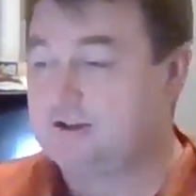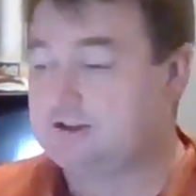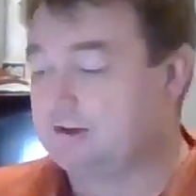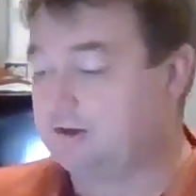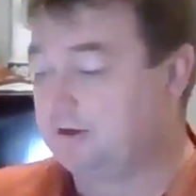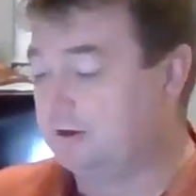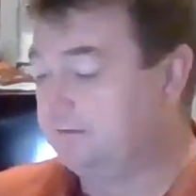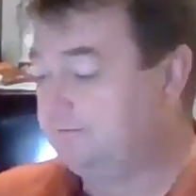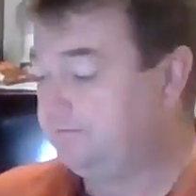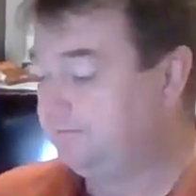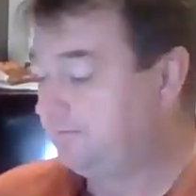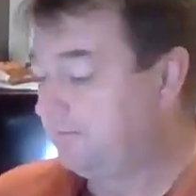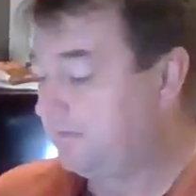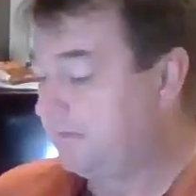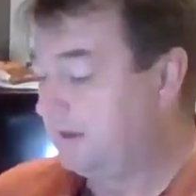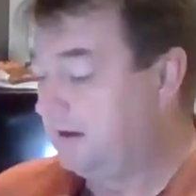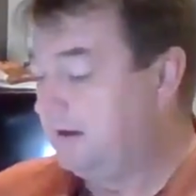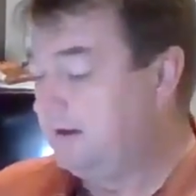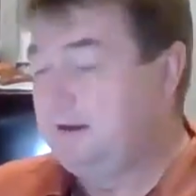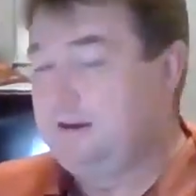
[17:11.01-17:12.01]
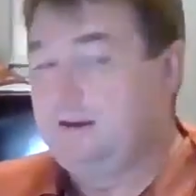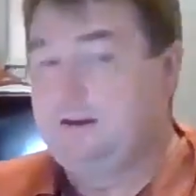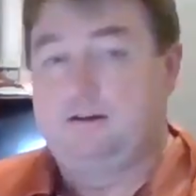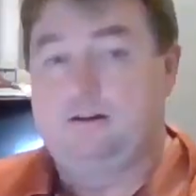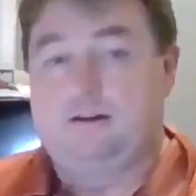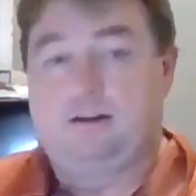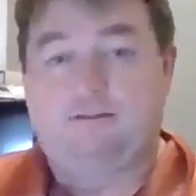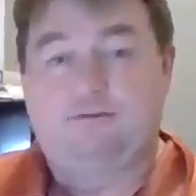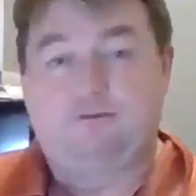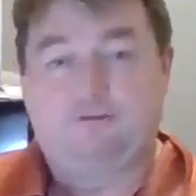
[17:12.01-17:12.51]
So
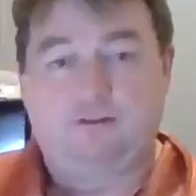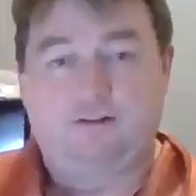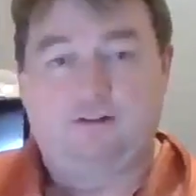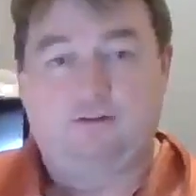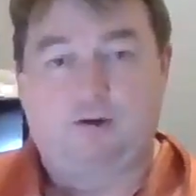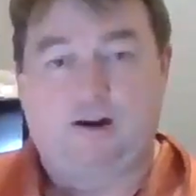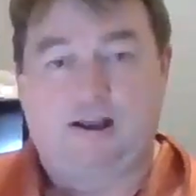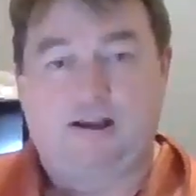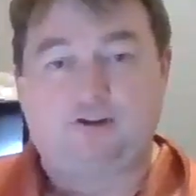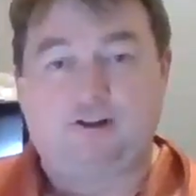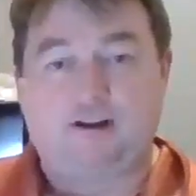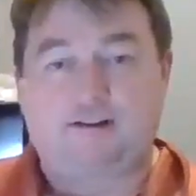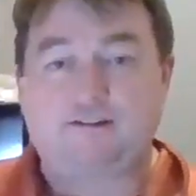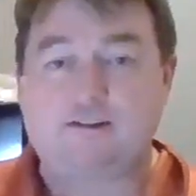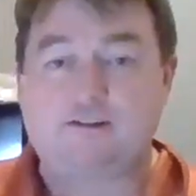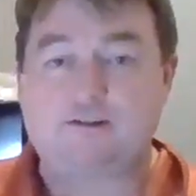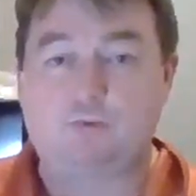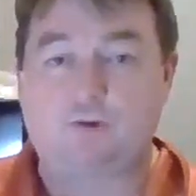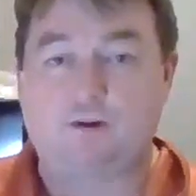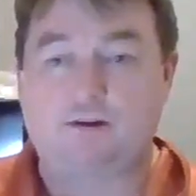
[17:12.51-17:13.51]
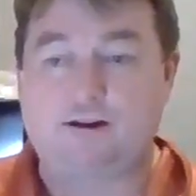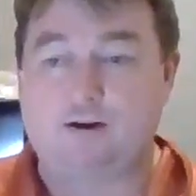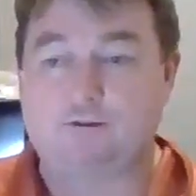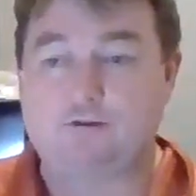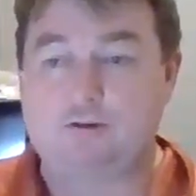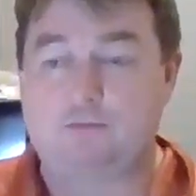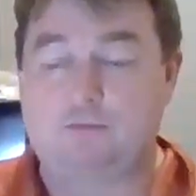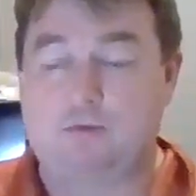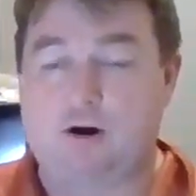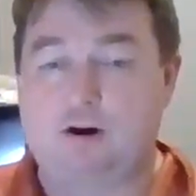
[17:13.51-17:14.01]
when I check this one
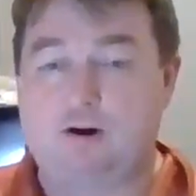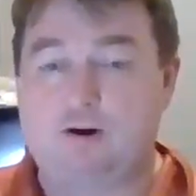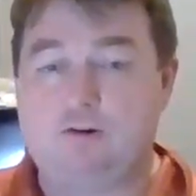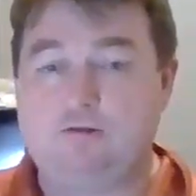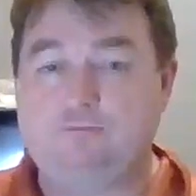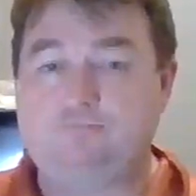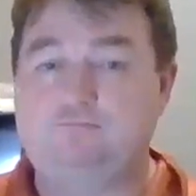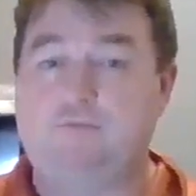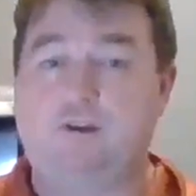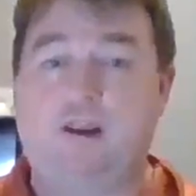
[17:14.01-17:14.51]
out tomorrow,